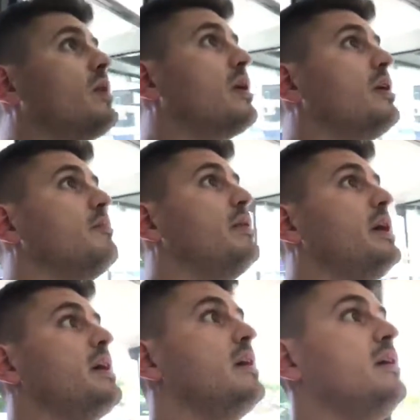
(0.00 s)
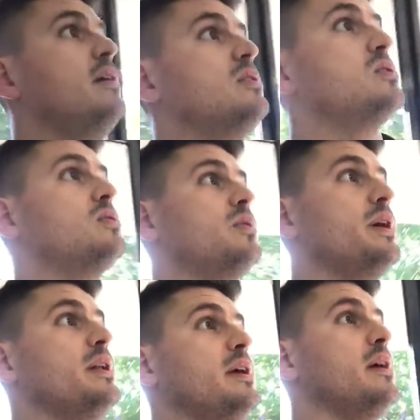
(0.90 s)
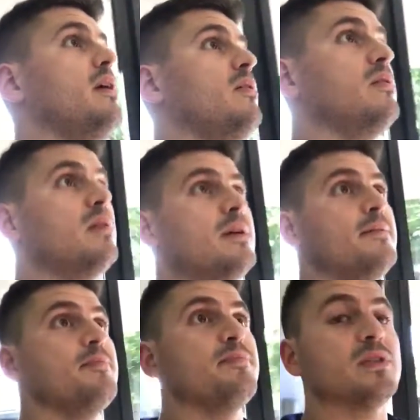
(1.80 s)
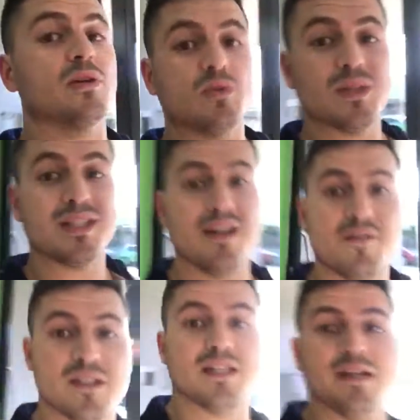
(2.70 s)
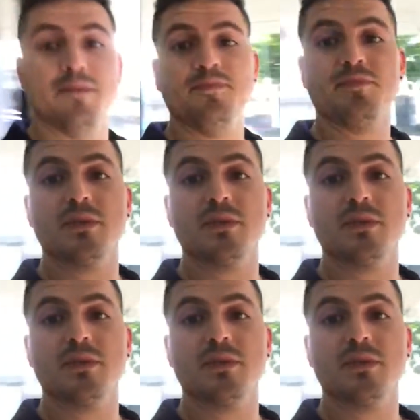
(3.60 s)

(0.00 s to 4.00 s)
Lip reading: we're gonna be doing now, because what's left to see